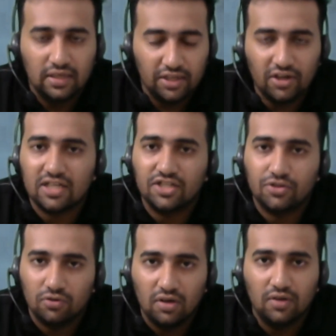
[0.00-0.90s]
You
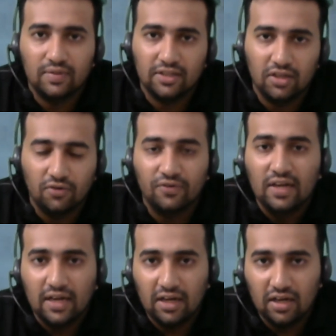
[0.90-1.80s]
understood
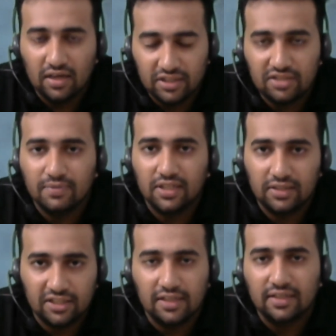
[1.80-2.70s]
this
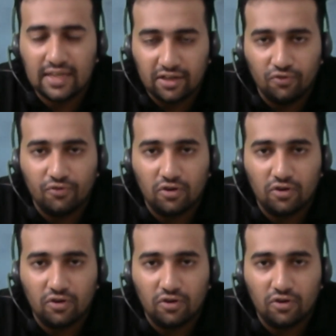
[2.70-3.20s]
thing. Thank you for